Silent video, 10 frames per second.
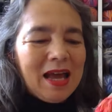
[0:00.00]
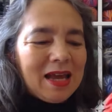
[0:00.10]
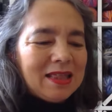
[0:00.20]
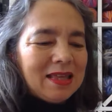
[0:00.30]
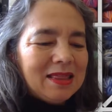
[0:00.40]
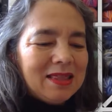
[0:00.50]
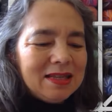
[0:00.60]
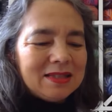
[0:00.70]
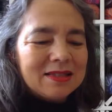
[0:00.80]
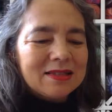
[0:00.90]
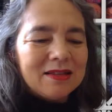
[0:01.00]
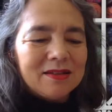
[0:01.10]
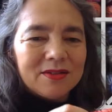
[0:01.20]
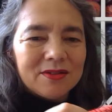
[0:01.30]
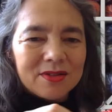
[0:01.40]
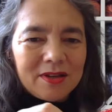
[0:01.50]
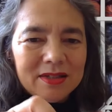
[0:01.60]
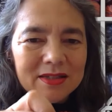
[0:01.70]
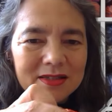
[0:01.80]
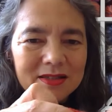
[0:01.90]
And then this side
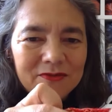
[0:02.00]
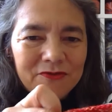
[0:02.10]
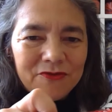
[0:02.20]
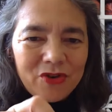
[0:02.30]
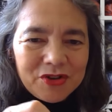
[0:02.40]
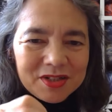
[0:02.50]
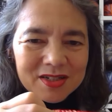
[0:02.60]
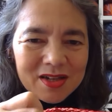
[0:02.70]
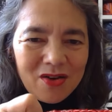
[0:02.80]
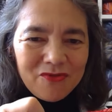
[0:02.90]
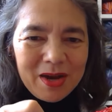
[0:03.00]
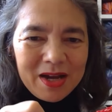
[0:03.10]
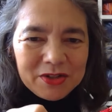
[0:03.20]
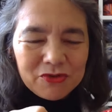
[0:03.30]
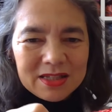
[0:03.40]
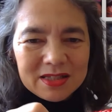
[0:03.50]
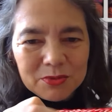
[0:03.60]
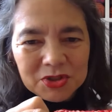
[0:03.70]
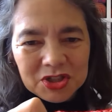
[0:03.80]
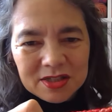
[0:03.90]
is the front of my dress,
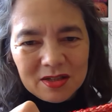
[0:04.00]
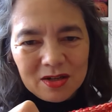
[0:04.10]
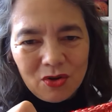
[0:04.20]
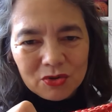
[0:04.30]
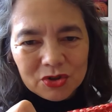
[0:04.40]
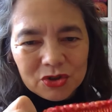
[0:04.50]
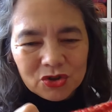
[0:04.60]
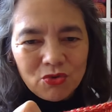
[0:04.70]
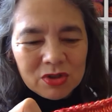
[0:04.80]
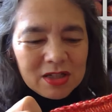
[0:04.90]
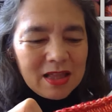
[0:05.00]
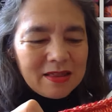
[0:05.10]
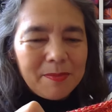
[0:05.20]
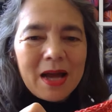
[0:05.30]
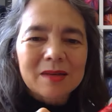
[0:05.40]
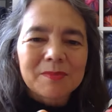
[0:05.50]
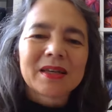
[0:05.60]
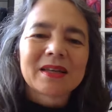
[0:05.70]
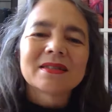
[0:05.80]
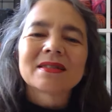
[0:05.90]
which is a lot shorter than the back
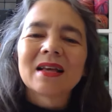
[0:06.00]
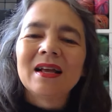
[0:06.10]
because